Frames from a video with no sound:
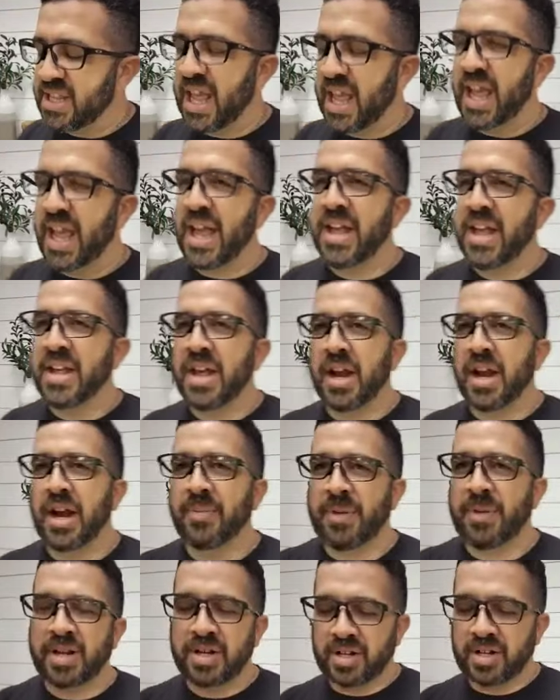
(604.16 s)
that, and I'm
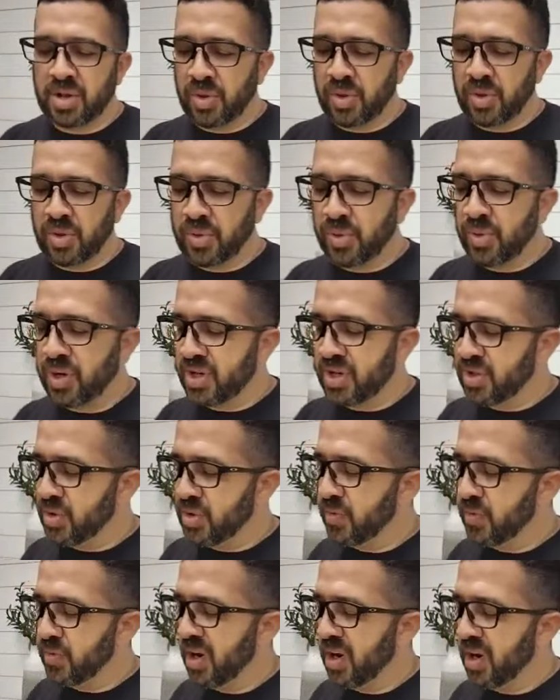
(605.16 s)
not going to go through it, in
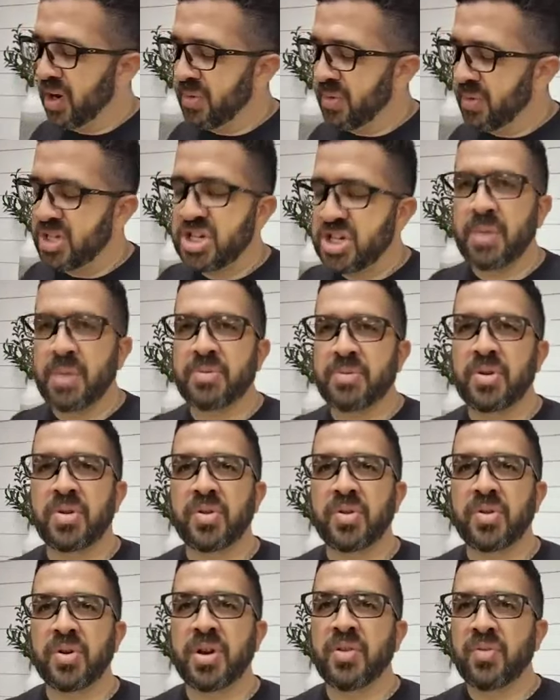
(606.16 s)
Deuteronomy chapter
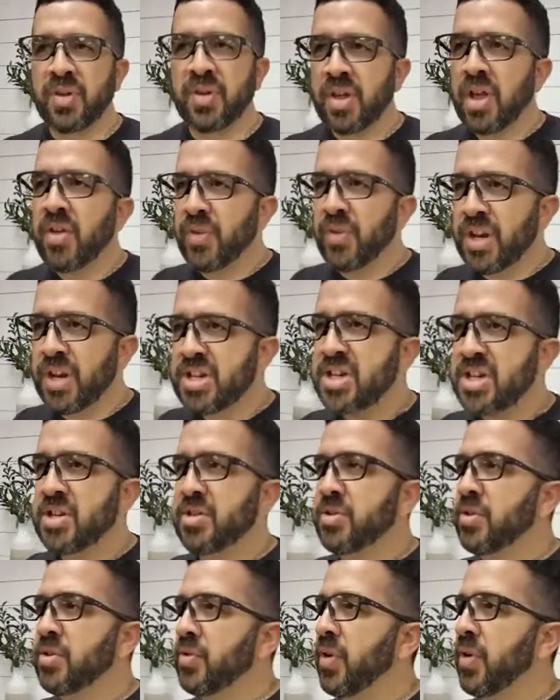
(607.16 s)
30. Read
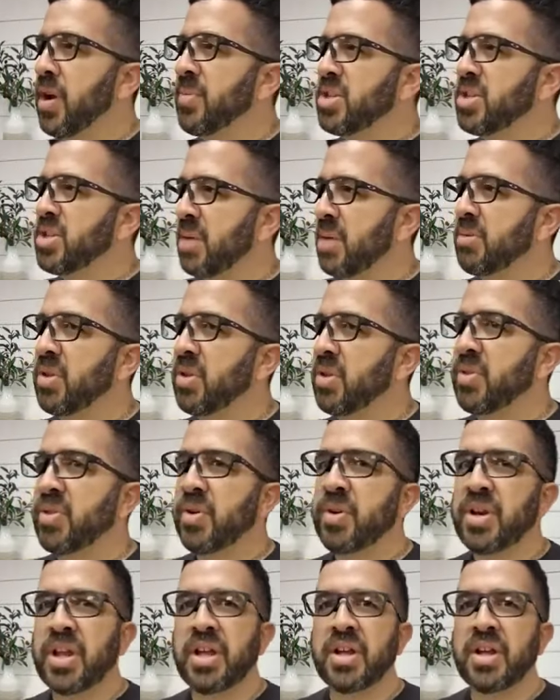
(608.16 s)
Deuteronomy chapter
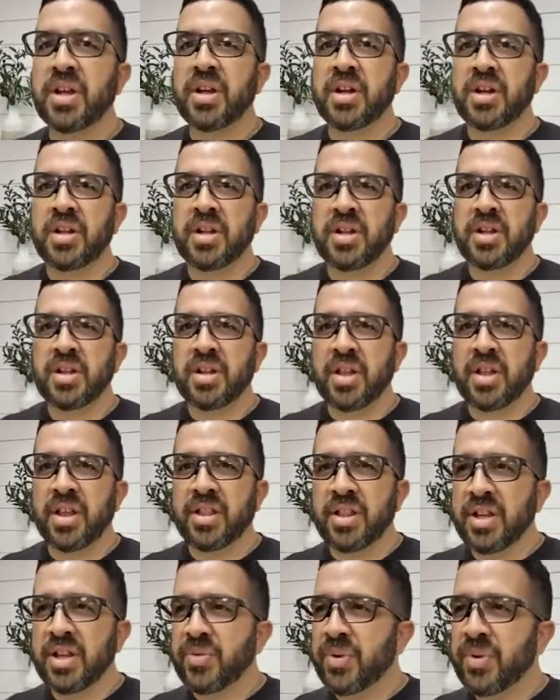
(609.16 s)
30.
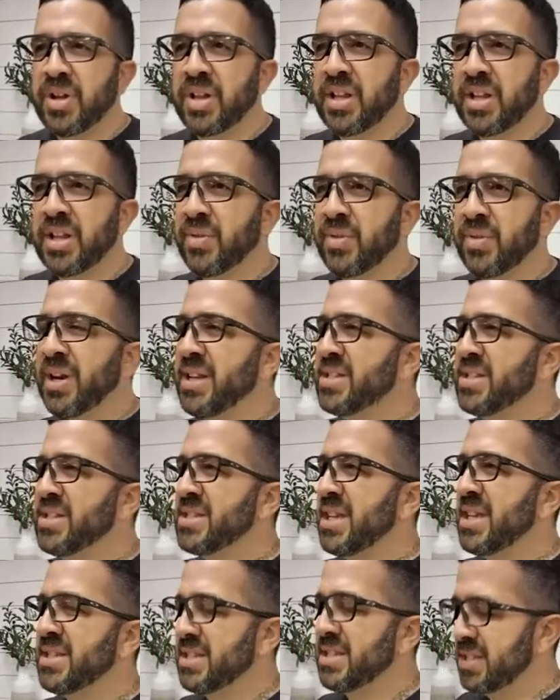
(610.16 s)
And look what he
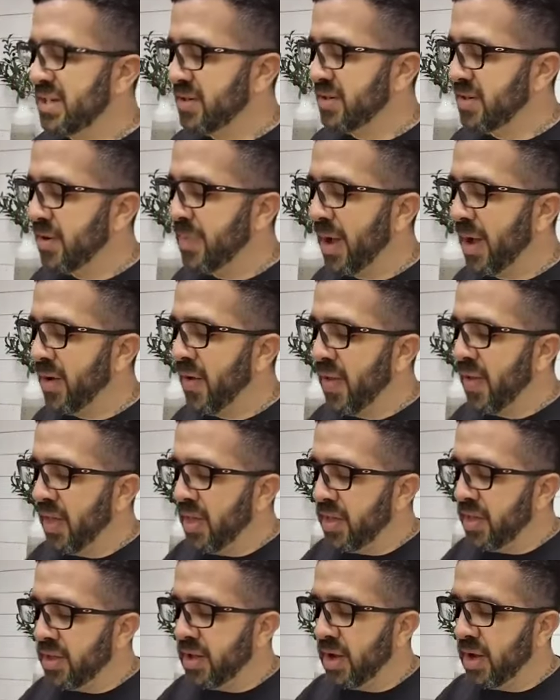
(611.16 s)
says in there about,
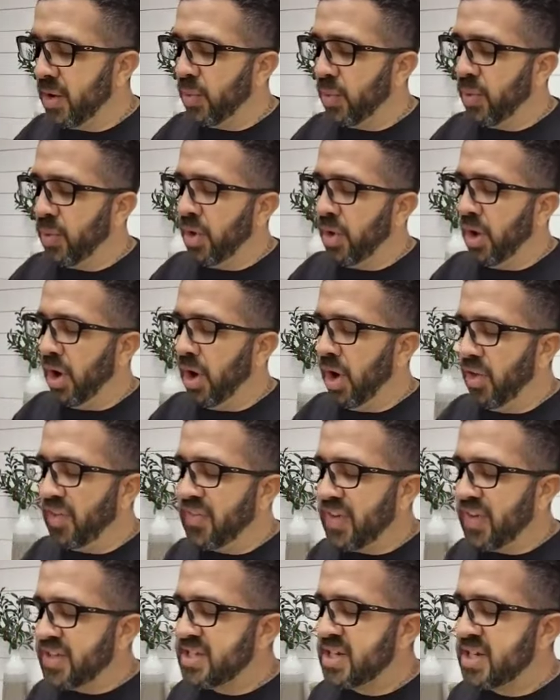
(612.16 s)
you know, all the
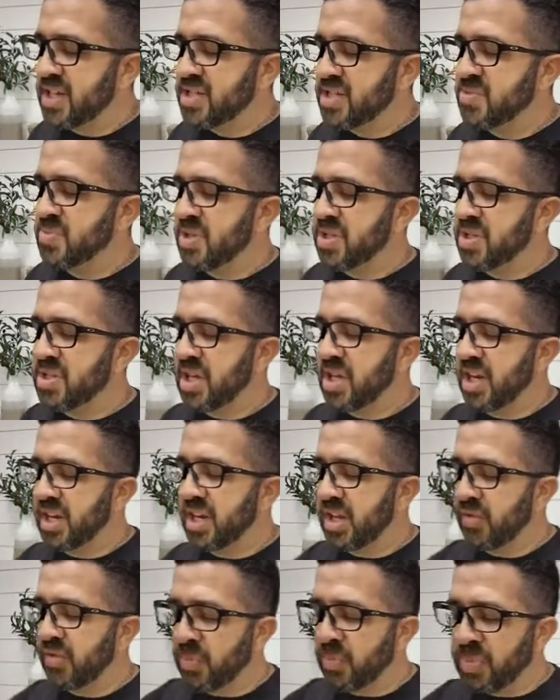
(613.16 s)
things that has been done
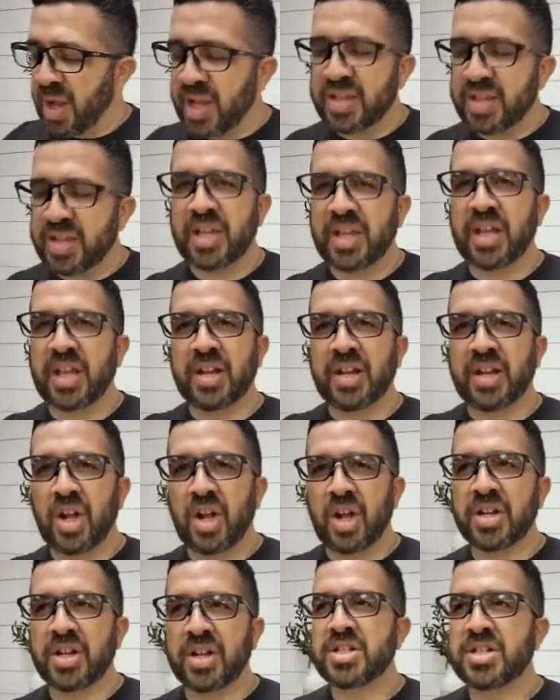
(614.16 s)
in repenting and
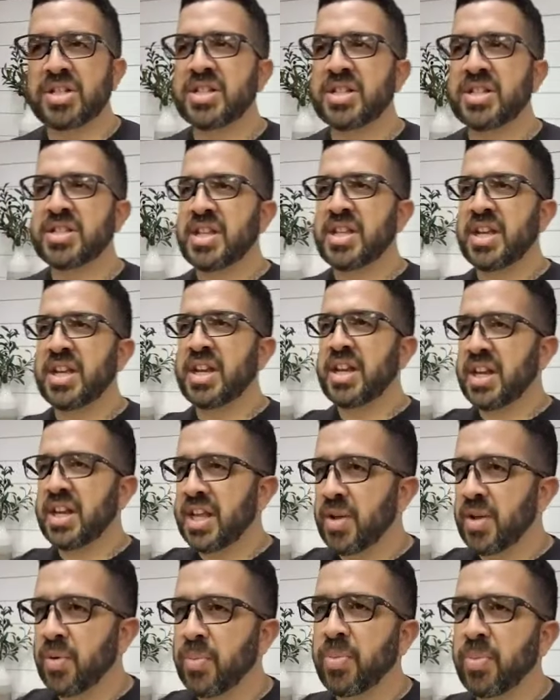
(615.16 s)
acknowledging sin, and
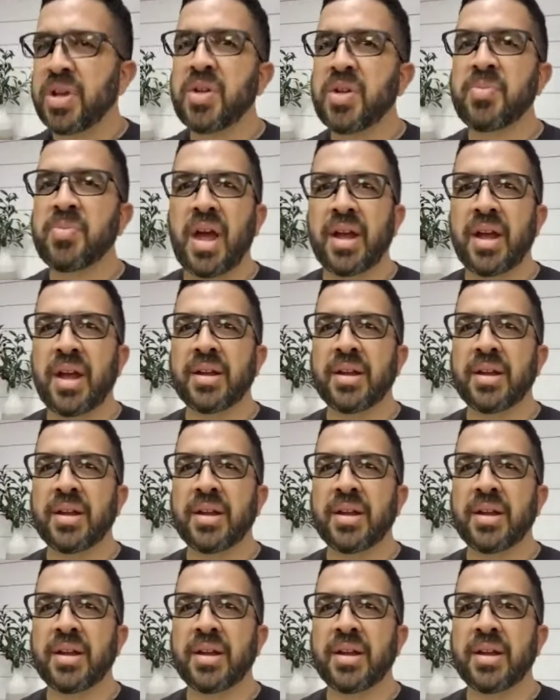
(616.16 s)
he'll bring you back.